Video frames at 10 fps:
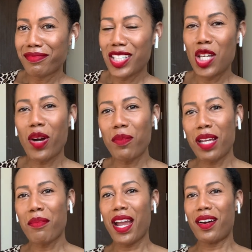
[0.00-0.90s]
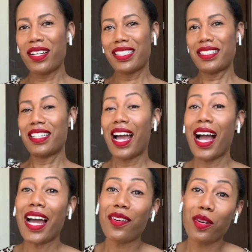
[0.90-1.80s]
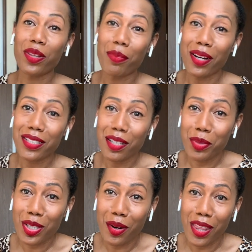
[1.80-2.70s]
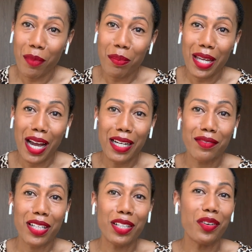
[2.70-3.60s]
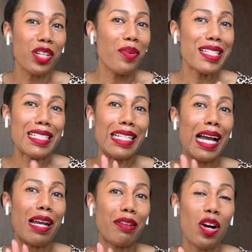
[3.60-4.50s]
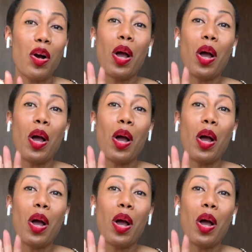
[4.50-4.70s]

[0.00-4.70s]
Do you want to be in Paris? I don't know what the Paris numbers are. They might be higher than your US city. I don't know.